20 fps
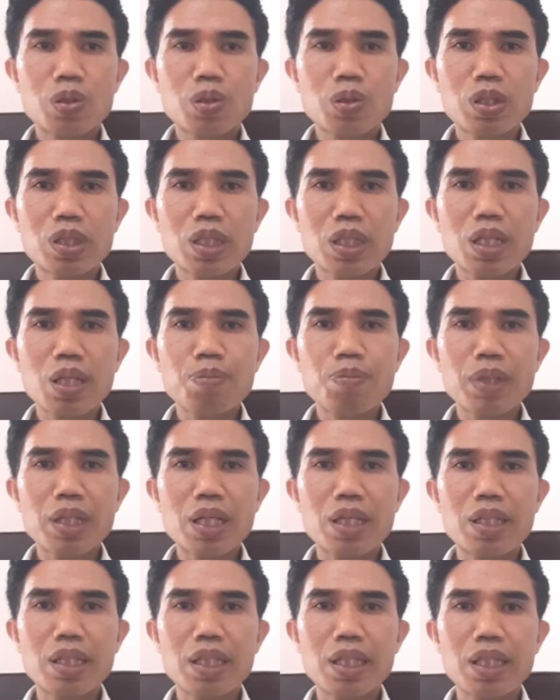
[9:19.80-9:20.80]

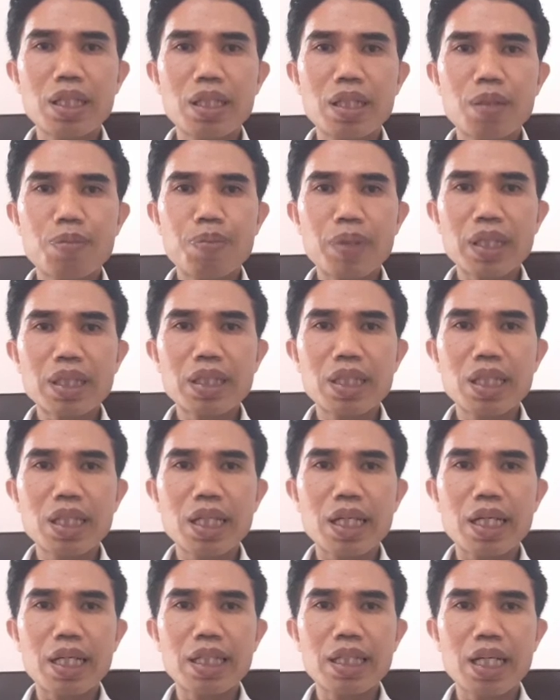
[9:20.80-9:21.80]
significant in
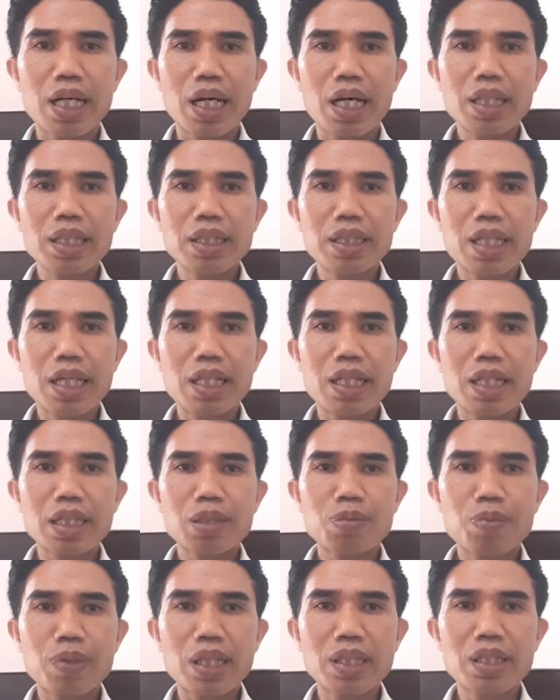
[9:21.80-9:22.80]
affecting area that
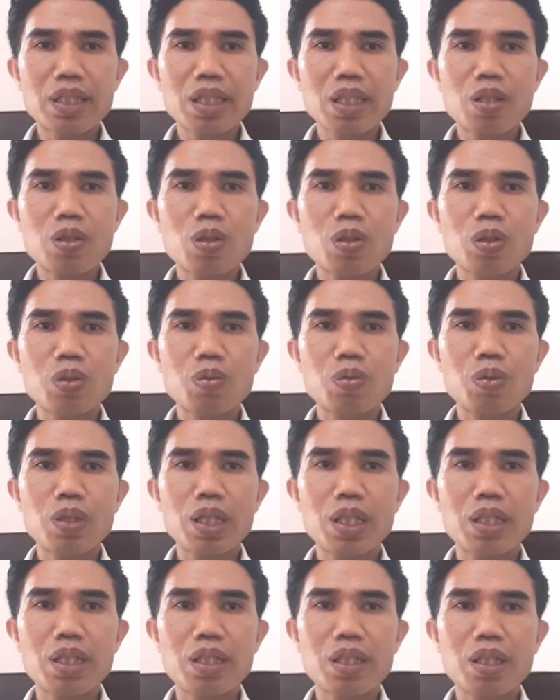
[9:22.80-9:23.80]
experiencing growth
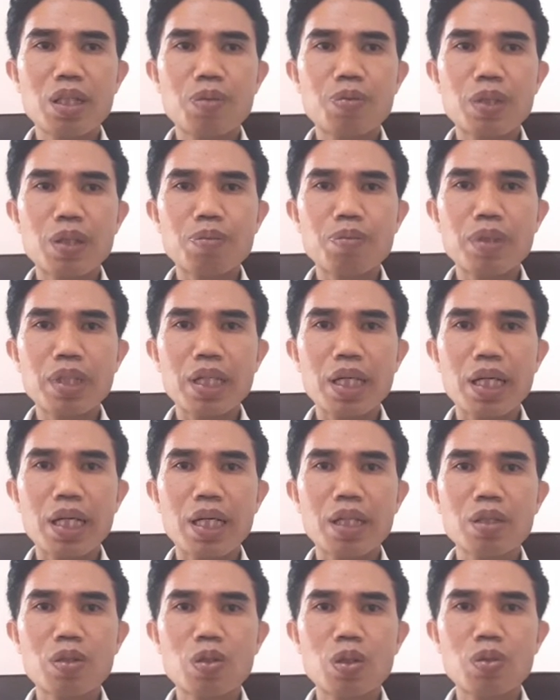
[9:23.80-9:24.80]
with development
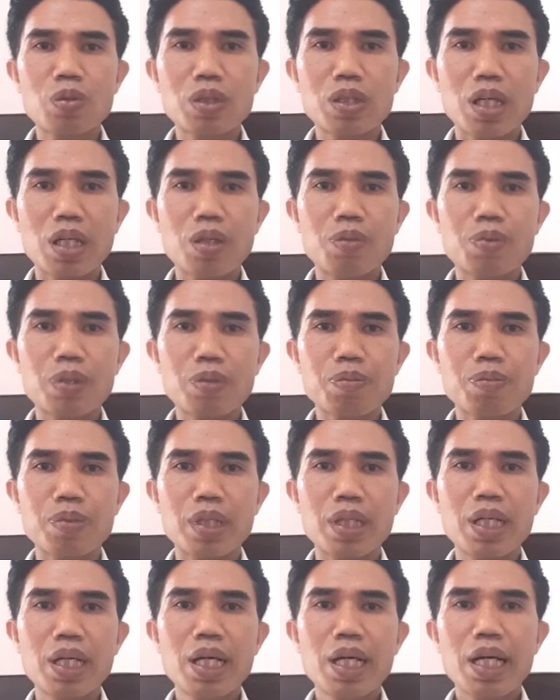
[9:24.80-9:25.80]
and growth without
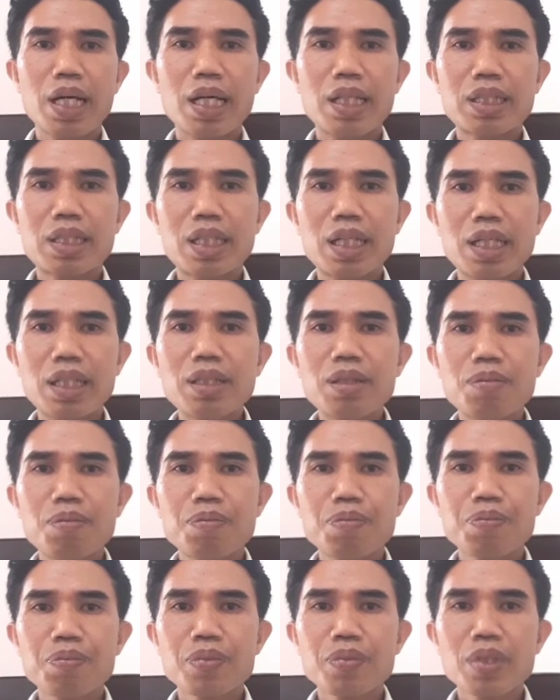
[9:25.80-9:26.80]
development. And third,
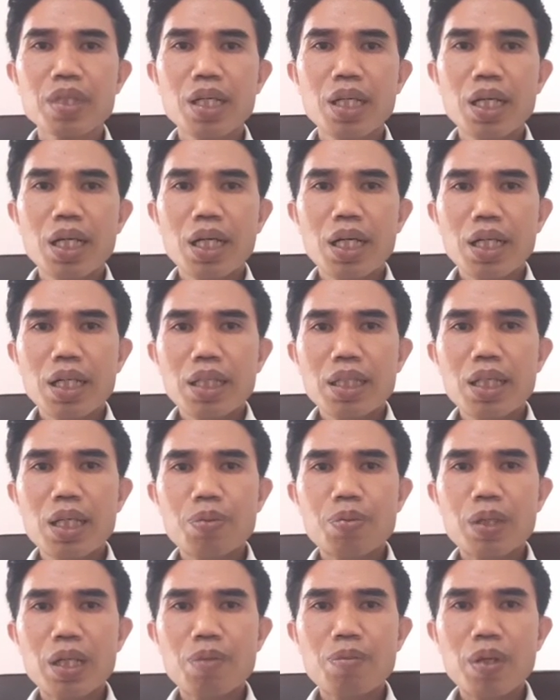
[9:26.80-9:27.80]
the
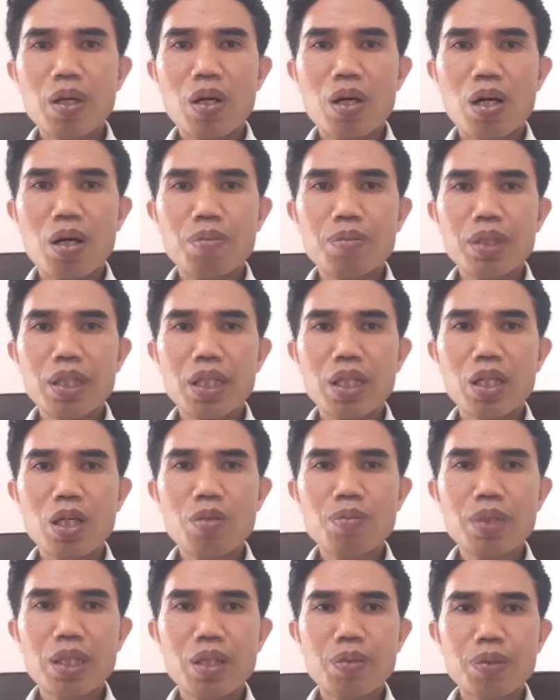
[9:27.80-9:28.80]
variable of the
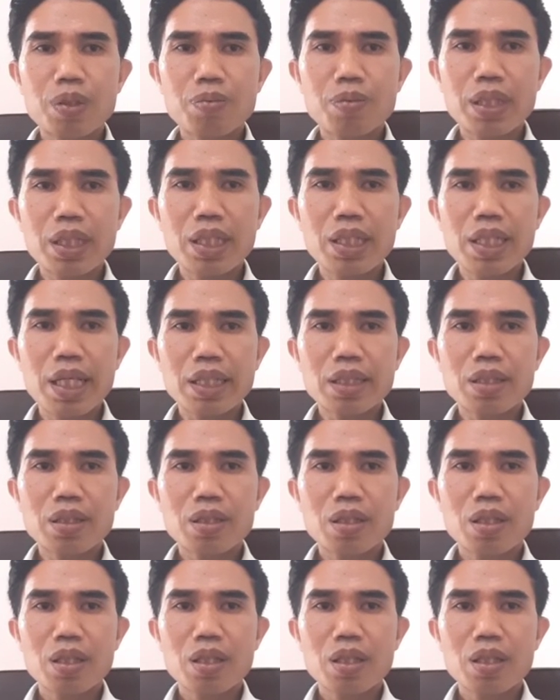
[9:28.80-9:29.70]
human development index,